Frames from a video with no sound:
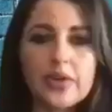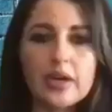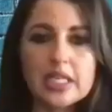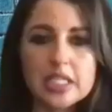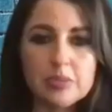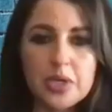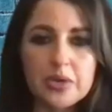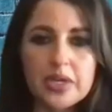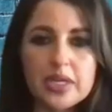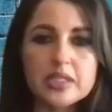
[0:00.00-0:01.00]

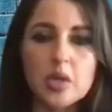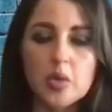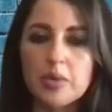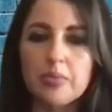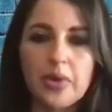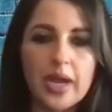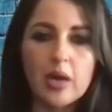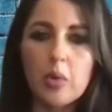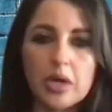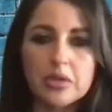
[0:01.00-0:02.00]
experience. So we bring
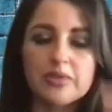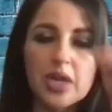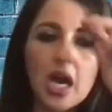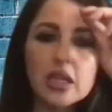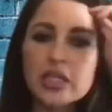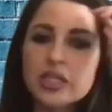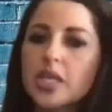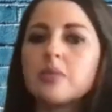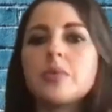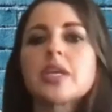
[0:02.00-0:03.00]
a wealth of knowledge
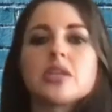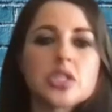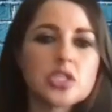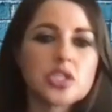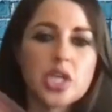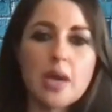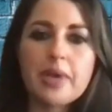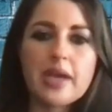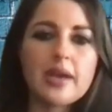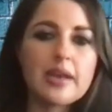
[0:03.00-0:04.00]
and we can just jump
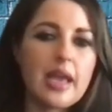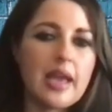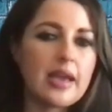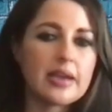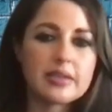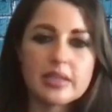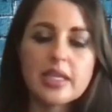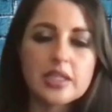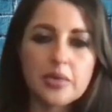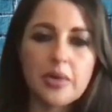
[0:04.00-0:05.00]
in and
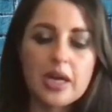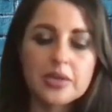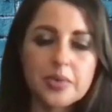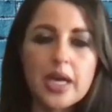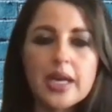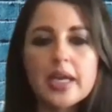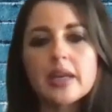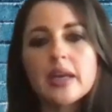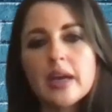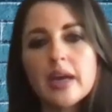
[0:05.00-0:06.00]
hit the ground
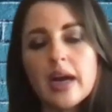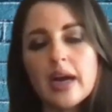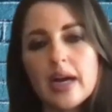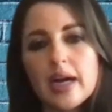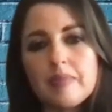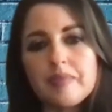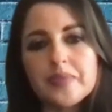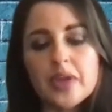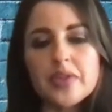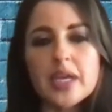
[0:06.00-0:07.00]
running. Mm-hmm. Um,
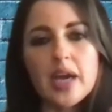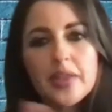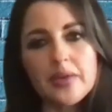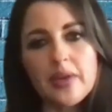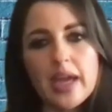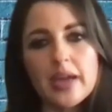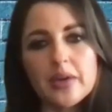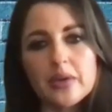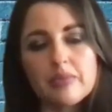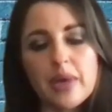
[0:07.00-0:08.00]
the other
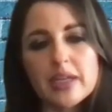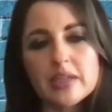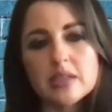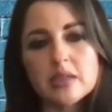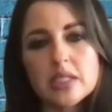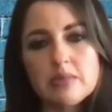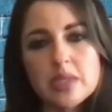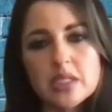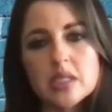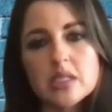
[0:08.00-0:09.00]
angle of my consulting
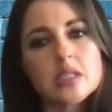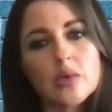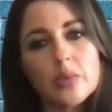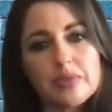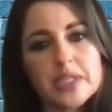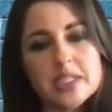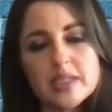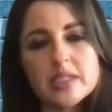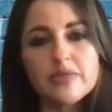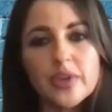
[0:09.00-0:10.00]
business, so with
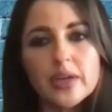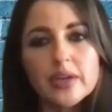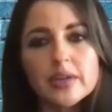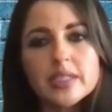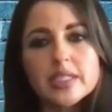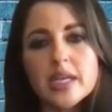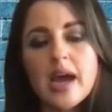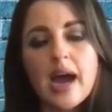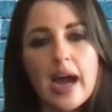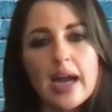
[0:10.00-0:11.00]
Business Fierce,
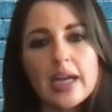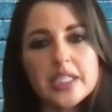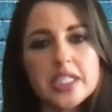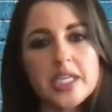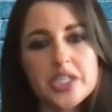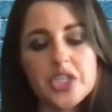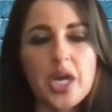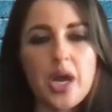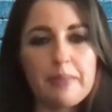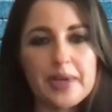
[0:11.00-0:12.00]
I teach
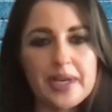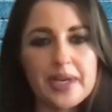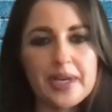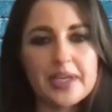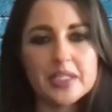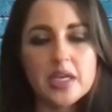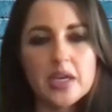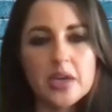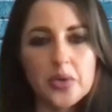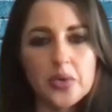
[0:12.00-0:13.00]
companies
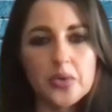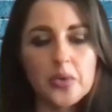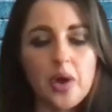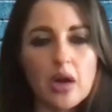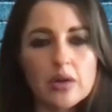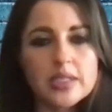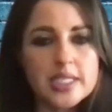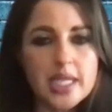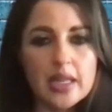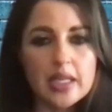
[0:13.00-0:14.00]
who are
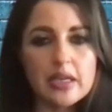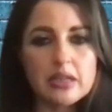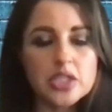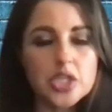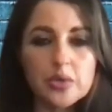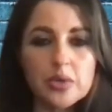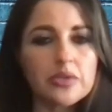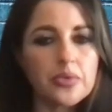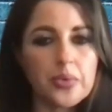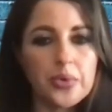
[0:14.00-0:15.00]
selling to
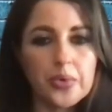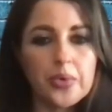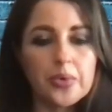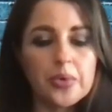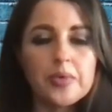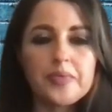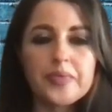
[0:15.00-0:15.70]
and through